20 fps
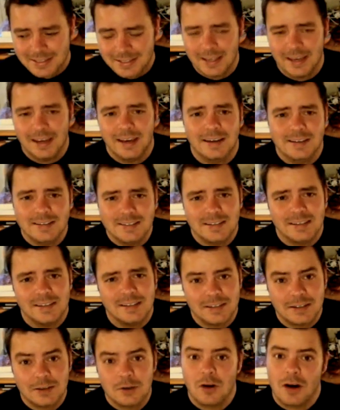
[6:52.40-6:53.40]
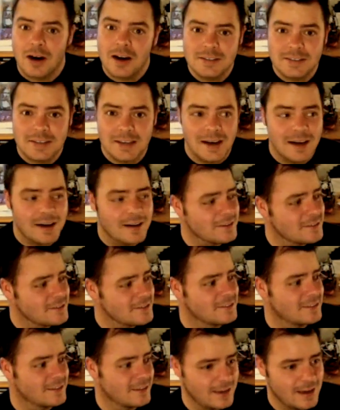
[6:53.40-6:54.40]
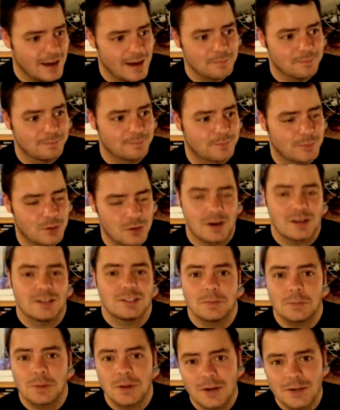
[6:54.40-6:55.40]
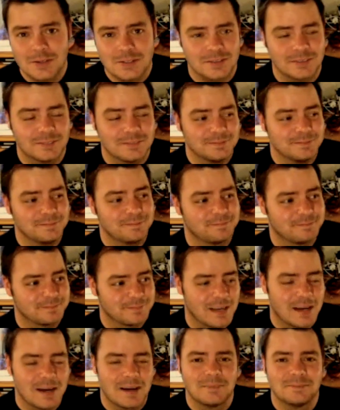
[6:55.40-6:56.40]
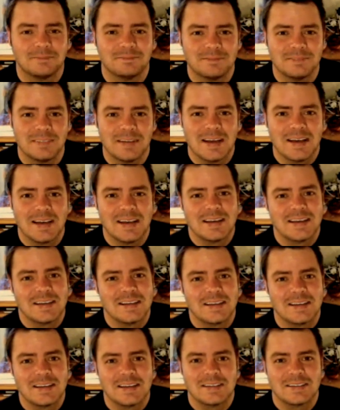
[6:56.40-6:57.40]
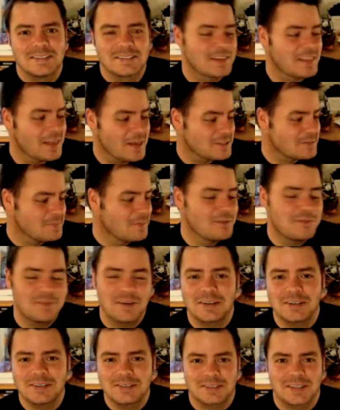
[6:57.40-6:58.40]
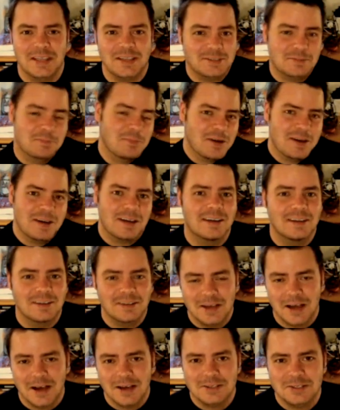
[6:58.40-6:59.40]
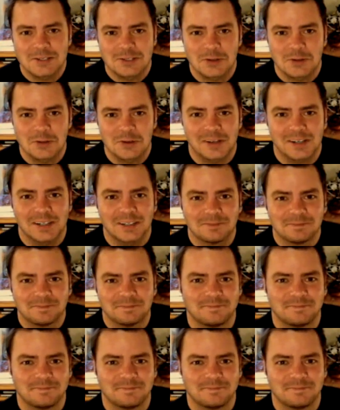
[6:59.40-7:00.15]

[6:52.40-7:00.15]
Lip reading: Yeah, see, crazy artist. Yeah, crazy person. So that's my story.